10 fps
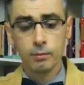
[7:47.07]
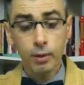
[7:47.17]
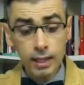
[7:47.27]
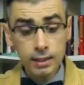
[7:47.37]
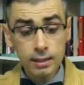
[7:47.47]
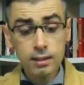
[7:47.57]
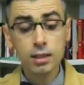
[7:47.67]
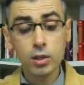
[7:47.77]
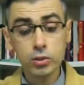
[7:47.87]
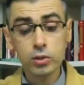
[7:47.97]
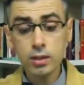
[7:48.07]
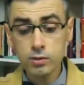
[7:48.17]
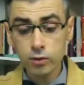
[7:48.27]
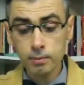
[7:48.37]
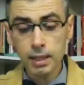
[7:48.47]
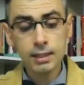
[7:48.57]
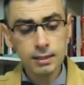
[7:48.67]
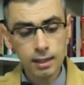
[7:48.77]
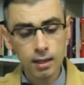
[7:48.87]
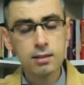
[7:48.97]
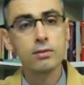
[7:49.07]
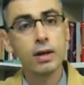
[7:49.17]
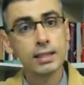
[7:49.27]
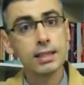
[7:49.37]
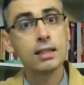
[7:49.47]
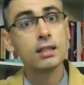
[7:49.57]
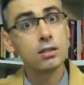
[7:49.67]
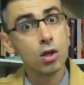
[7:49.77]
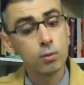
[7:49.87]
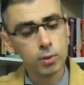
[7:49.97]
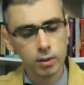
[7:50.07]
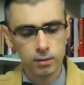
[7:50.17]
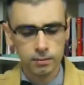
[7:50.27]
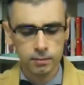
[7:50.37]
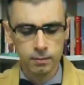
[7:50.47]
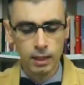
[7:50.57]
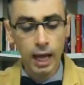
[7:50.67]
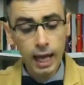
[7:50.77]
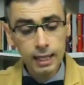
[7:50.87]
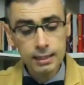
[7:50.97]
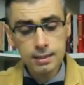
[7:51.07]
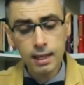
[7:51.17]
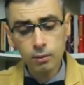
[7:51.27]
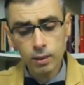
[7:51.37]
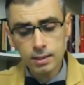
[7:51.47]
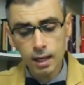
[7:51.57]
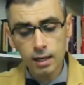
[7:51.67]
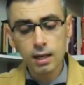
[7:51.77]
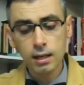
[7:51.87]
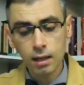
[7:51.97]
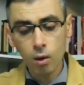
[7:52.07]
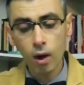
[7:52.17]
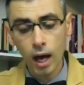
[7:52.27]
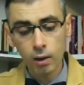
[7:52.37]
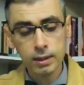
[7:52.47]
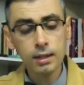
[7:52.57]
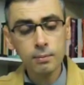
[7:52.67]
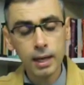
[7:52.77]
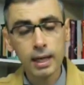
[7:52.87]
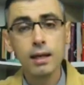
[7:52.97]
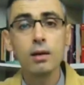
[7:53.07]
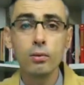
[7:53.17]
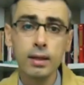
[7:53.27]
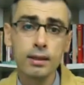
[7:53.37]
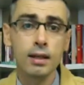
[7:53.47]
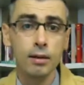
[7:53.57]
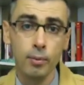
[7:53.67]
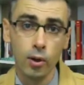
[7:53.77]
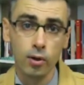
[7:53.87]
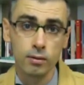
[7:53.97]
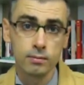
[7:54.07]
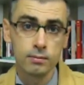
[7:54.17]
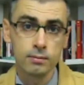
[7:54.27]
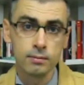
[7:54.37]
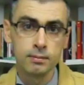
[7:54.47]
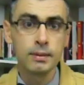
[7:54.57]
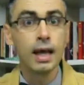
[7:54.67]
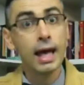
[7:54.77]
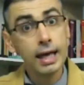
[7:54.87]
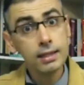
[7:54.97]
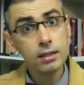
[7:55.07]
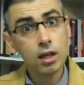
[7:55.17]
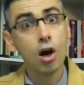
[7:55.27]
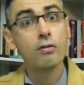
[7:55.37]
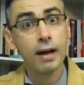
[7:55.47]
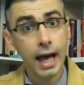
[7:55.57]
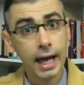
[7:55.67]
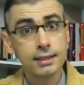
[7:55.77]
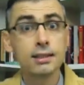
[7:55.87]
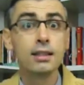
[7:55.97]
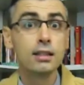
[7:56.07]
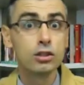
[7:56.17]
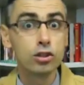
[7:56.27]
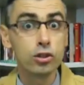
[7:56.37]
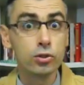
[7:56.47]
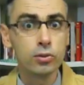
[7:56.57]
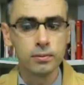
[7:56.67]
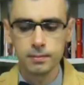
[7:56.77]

Brandon goes to his room and starts writing his homework. Alice and Wasan go out and play with the ball. End of Act two.